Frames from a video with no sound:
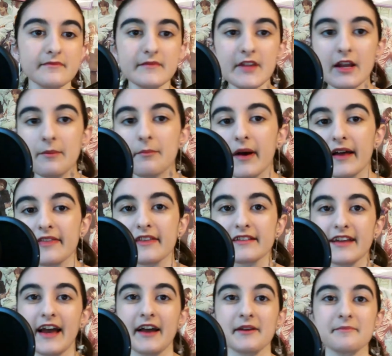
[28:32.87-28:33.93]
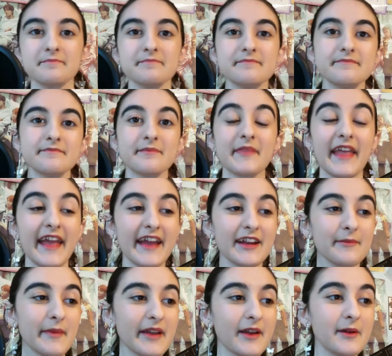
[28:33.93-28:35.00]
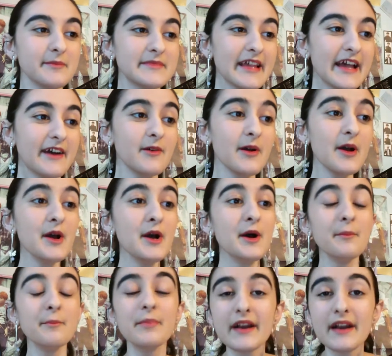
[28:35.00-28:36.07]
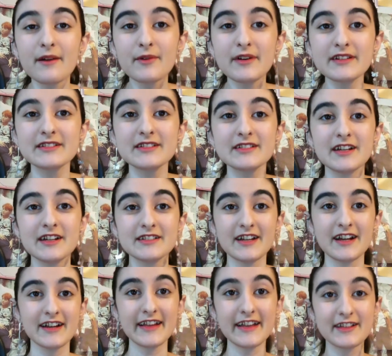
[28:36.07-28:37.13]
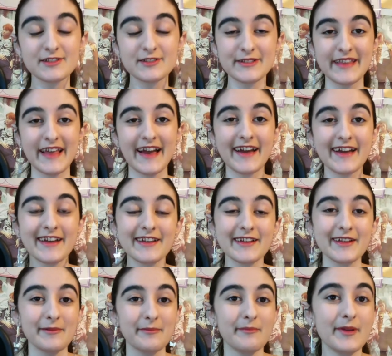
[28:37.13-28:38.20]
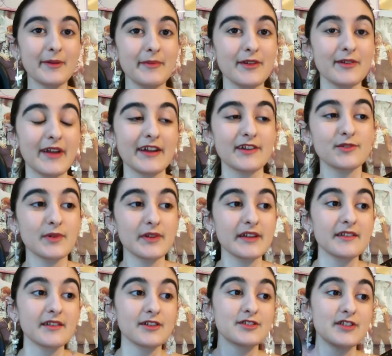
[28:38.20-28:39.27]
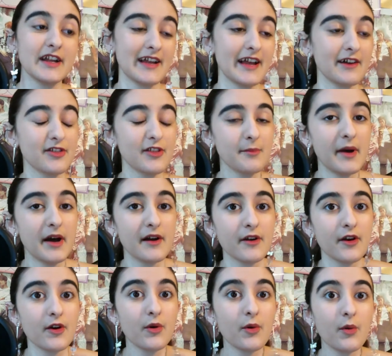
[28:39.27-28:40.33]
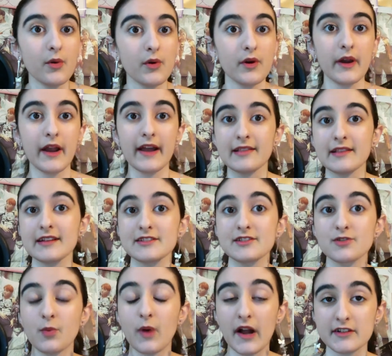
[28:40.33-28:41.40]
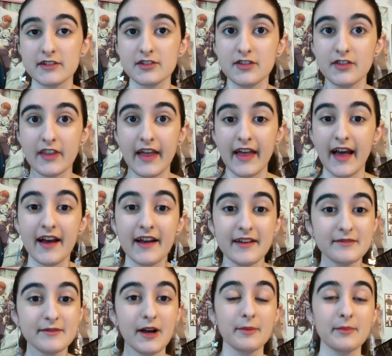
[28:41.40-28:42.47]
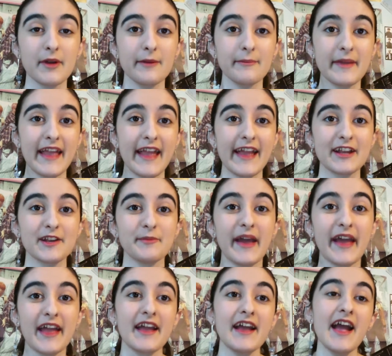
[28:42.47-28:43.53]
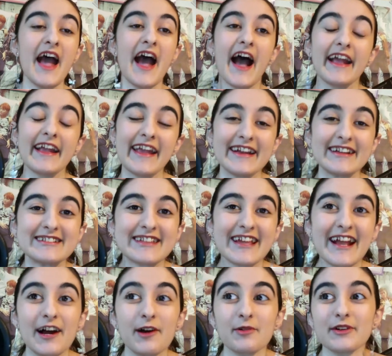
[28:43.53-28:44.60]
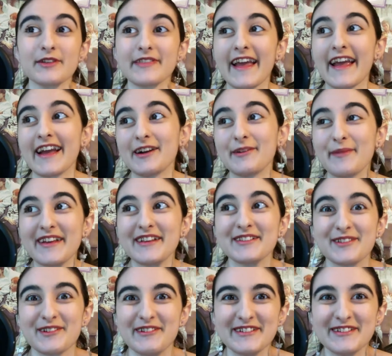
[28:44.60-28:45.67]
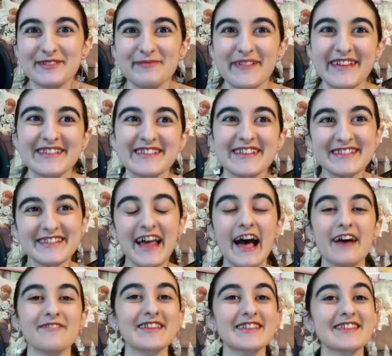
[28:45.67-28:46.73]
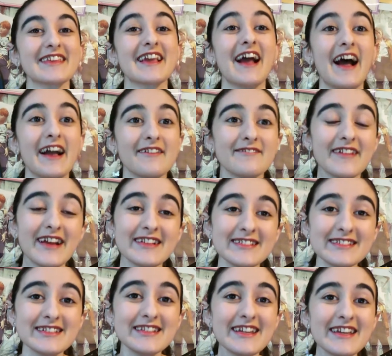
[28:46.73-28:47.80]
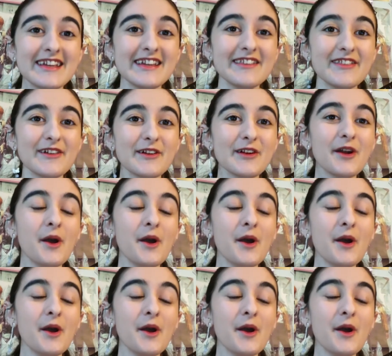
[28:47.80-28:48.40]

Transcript: by the time the anime comes out. But I wanted to touch on it so that maybe you guys will either check out the manga or at least watch the upcoming anime. I can't say how good the anime is going to be since obviously I've not seen it either,